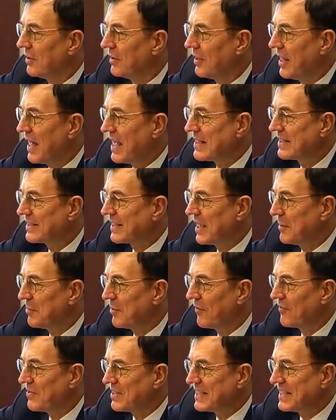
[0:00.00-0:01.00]
landscape
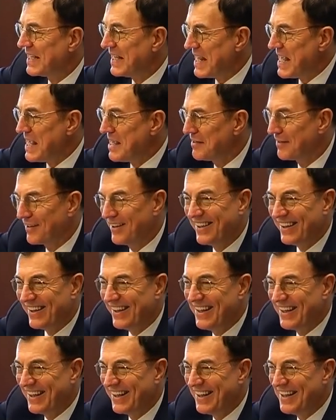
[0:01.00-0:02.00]
of the city
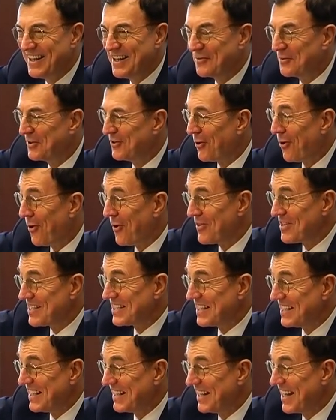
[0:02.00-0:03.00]
with all the
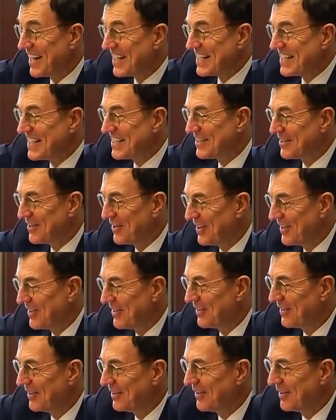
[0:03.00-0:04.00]
city lights, you know, and
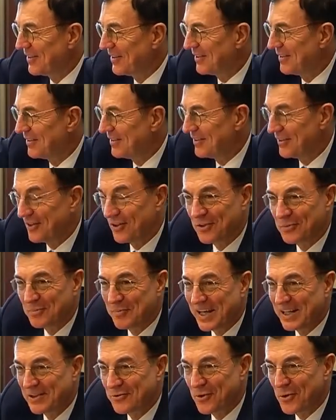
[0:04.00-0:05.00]
the
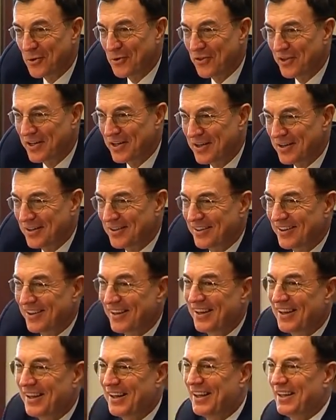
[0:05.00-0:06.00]
main road there. Yeah?
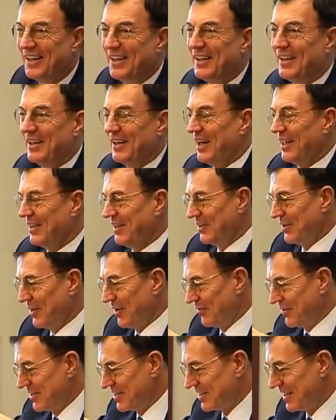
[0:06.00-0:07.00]
And then you
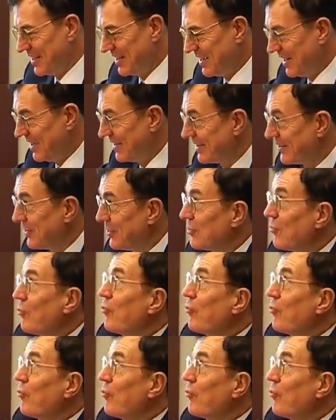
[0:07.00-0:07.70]
have the ski guy, and he goes